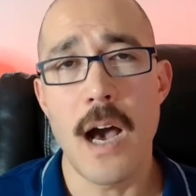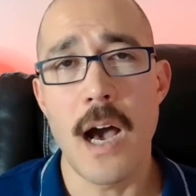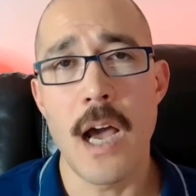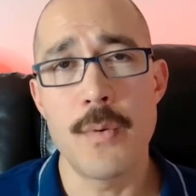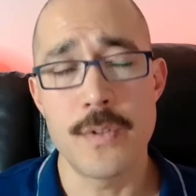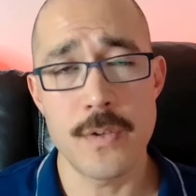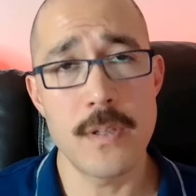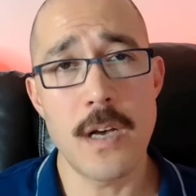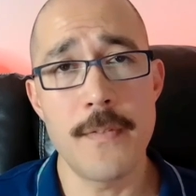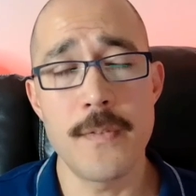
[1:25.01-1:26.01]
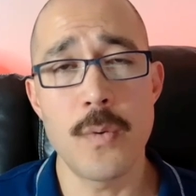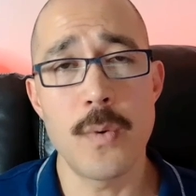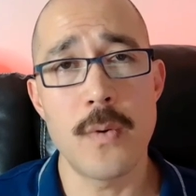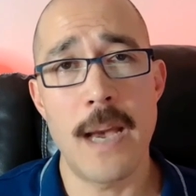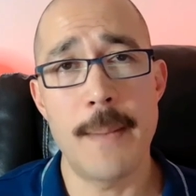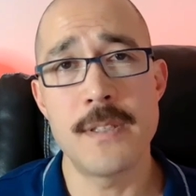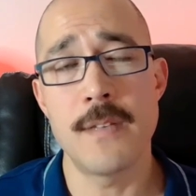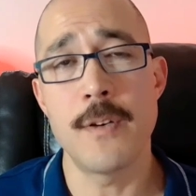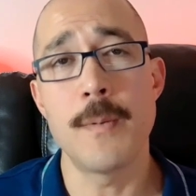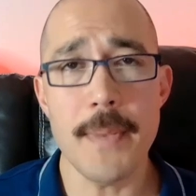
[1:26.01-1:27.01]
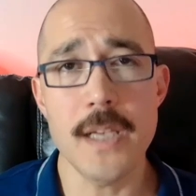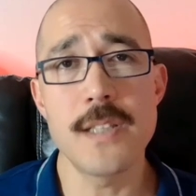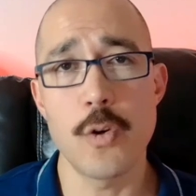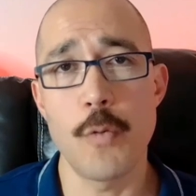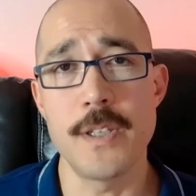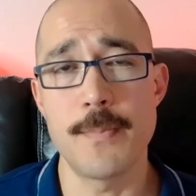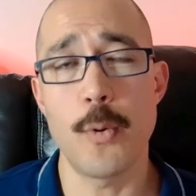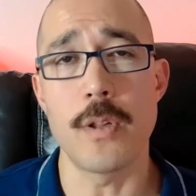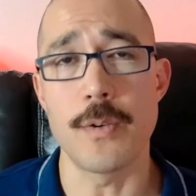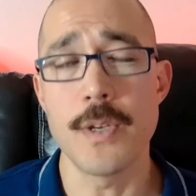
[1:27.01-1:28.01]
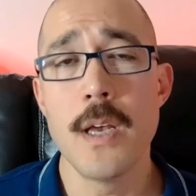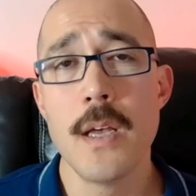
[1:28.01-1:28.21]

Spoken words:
I would turn it off if you don't want to know what happens in the film, because there will be spoilers.